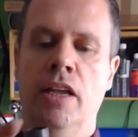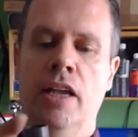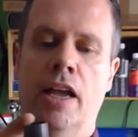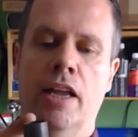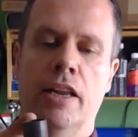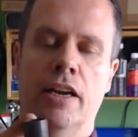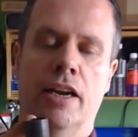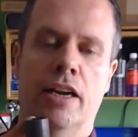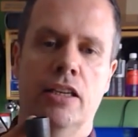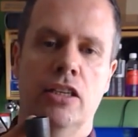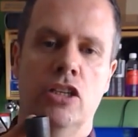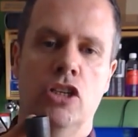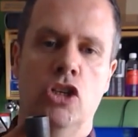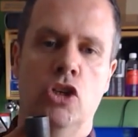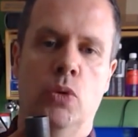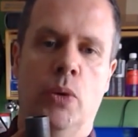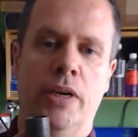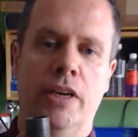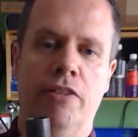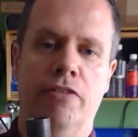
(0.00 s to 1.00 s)
And it has
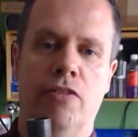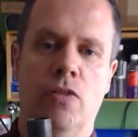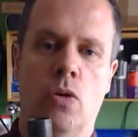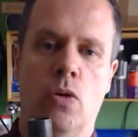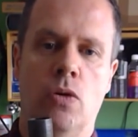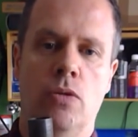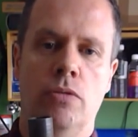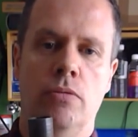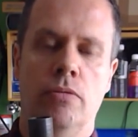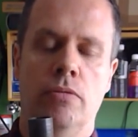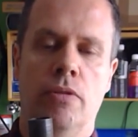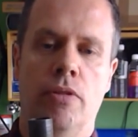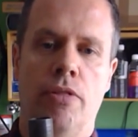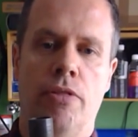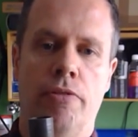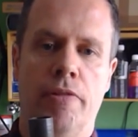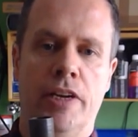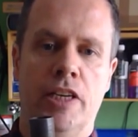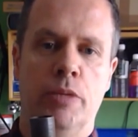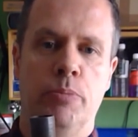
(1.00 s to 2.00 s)
24
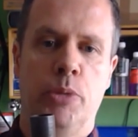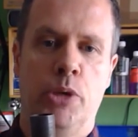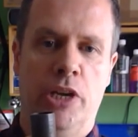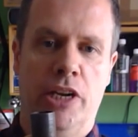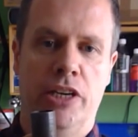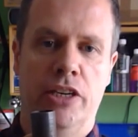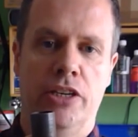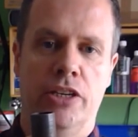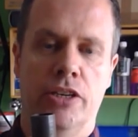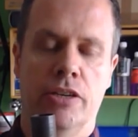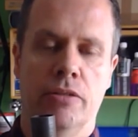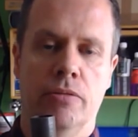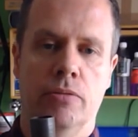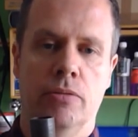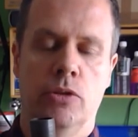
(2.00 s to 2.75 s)
threads per inch.